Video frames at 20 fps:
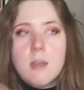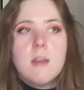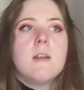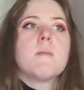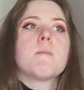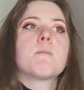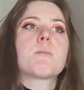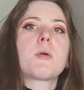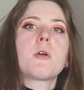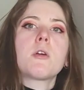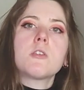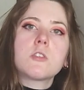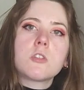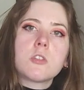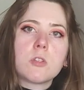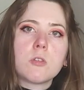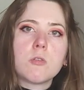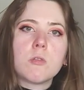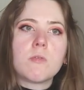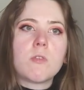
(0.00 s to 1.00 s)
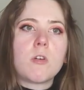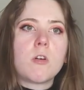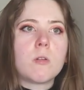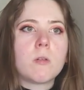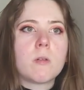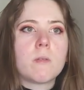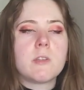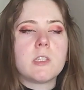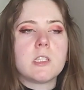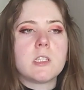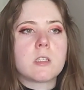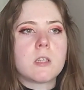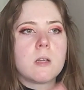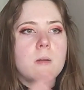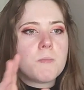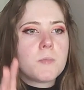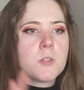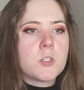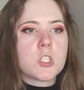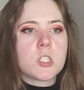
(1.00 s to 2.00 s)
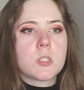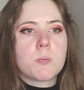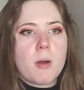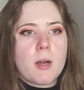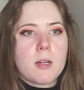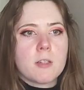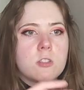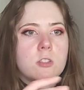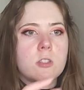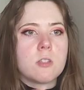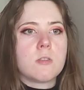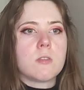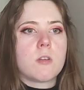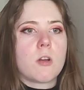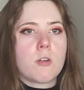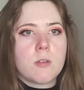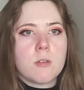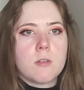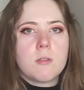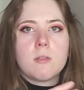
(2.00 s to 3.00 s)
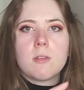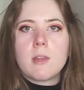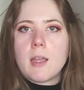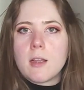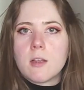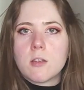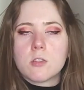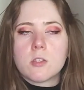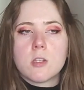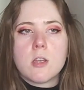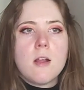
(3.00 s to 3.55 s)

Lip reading: Purges you of all of these spots and dirt and things